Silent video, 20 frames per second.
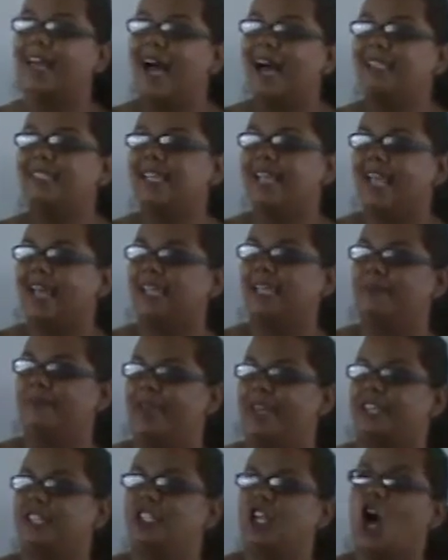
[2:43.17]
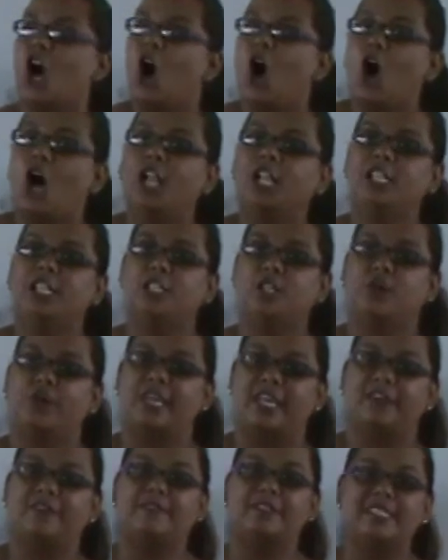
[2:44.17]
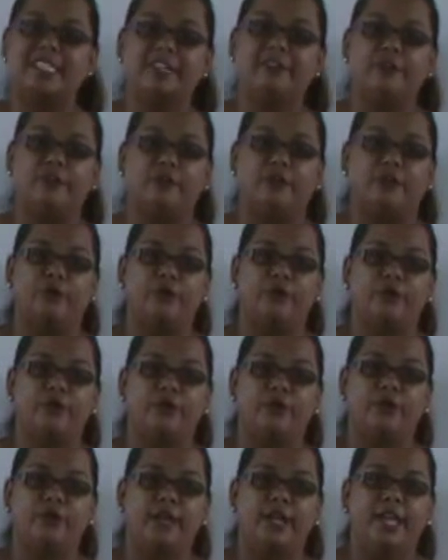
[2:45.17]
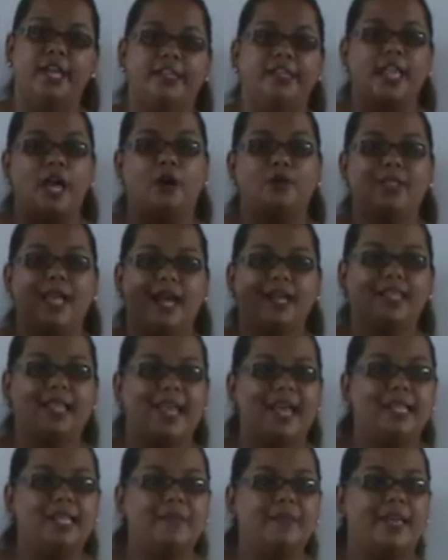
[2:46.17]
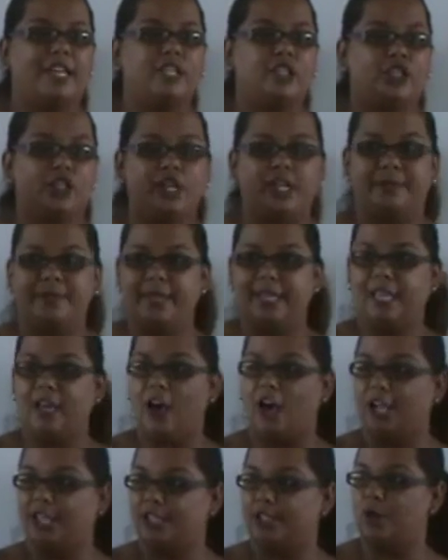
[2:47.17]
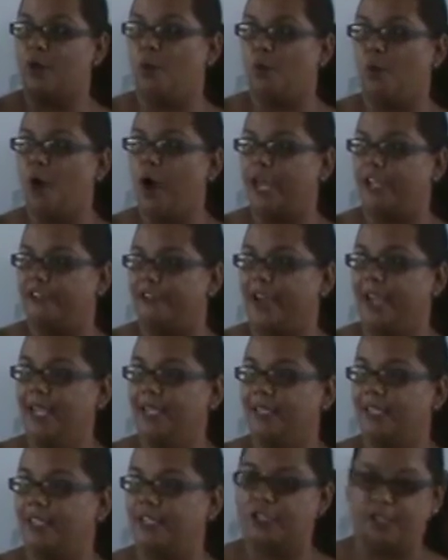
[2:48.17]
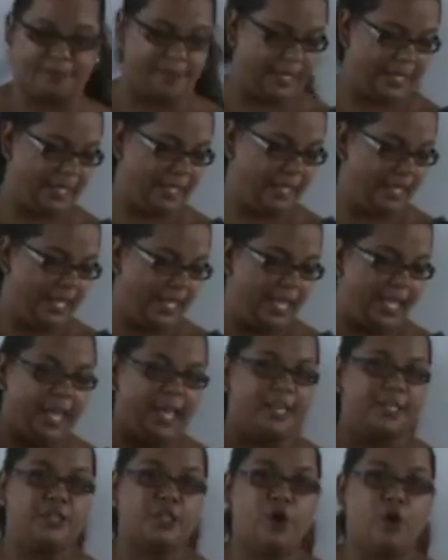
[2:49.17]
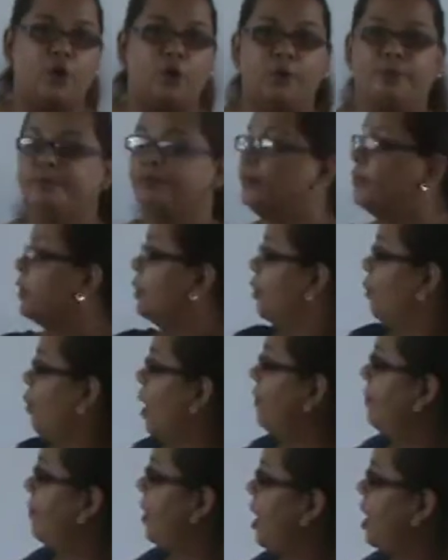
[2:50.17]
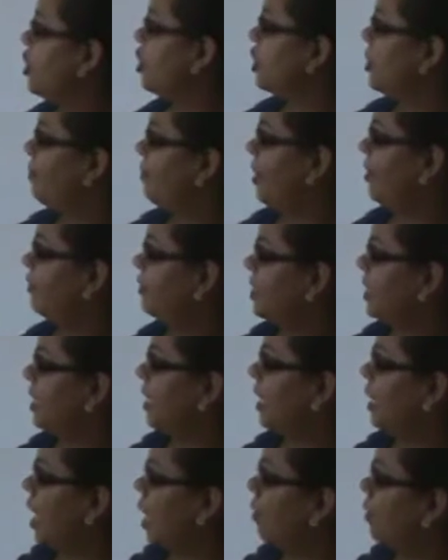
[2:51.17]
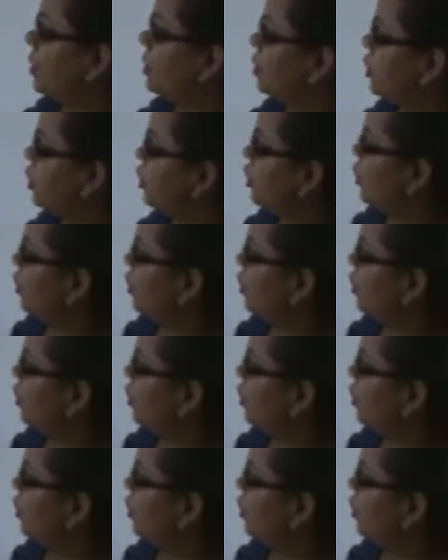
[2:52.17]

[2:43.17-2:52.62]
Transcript: that element also gives 0. Now that element should be also 1, right? It should be, so what partial pivoting allows us to